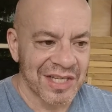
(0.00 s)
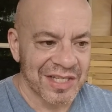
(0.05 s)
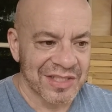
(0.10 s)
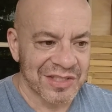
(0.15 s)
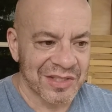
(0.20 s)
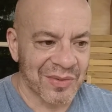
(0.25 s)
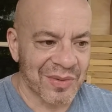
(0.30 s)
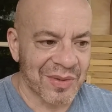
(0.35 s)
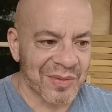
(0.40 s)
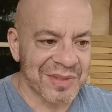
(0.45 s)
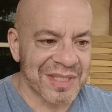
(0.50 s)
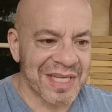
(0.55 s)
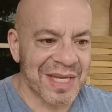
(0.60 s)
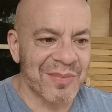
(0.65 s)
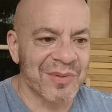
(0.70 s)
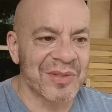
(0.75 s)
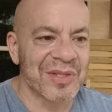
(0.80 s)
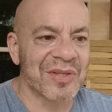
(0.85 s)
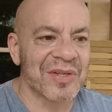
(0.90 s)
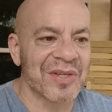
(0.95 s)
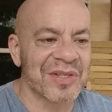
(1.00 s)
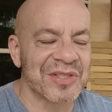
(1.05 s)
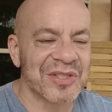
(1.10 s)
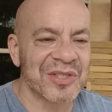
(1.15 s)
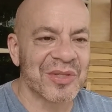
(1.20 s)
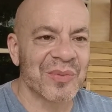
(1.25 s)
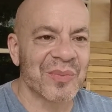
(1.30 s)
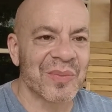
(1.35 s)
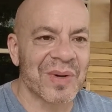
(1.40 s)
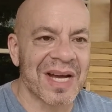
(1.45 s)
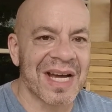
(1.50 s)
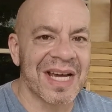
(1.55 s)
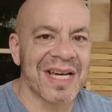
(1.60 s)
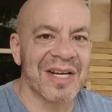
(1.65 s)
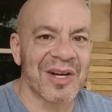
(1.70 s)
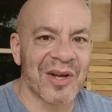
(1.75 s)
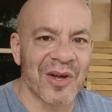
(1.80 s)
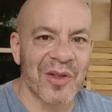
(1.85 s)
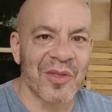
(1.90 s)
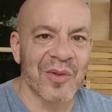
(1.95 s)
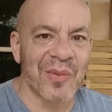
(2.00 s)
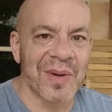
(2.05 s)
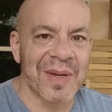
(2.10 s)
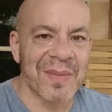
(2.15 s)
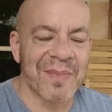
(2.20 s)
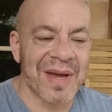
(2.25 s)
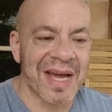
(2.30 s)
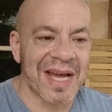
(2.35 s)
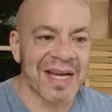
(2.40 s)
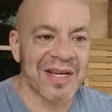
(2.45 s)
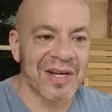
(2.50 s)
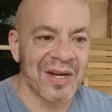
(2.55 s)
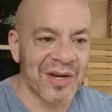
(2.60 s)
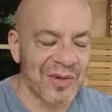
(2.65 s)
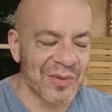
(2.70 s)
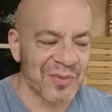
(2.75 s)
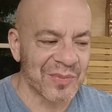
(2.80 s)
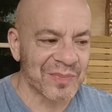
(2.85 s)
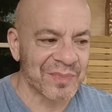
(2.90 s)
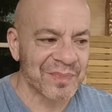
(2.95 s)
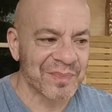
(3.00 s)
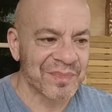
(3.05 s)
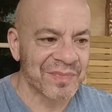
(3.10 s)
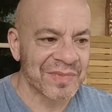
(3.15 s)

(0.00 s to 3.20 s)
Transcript: So I was able to ride all the way back home.